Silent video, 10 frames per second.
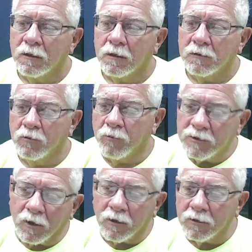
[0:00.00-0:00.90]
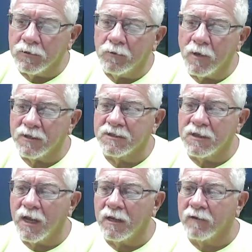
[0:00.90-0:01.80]
to return to a
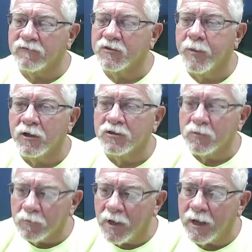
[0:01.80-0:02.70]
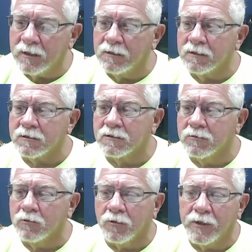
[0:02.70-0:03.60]
state of spiritual readiness
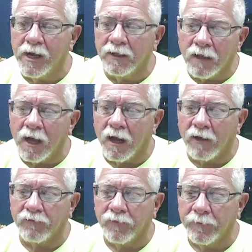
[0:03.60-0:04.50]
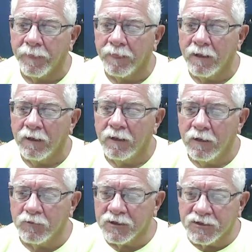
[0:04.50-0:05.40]
to create life.
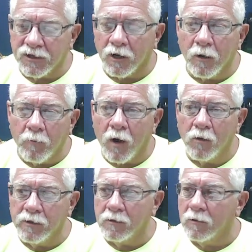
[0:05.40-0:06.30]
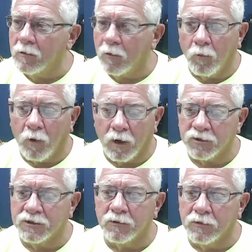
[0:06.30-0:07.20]
It was a ceremonial
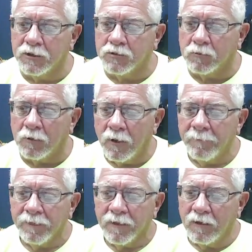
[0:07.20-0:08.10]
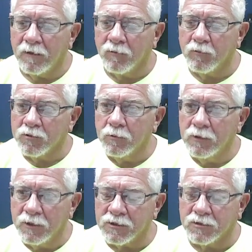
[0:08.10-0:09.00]
washing ritual, it, was a
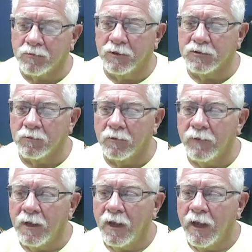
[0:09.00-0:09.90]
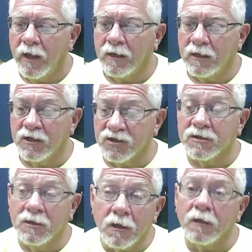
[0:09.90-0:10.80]
religious ritual, and it is
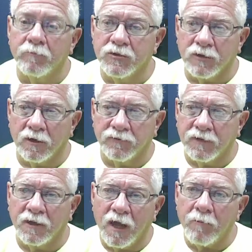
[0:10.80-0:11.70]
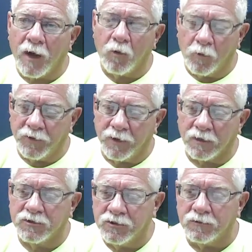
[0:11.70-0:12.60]
still observed today by
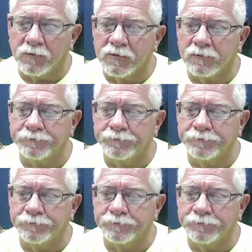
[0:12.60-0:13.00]
Orthodox Jews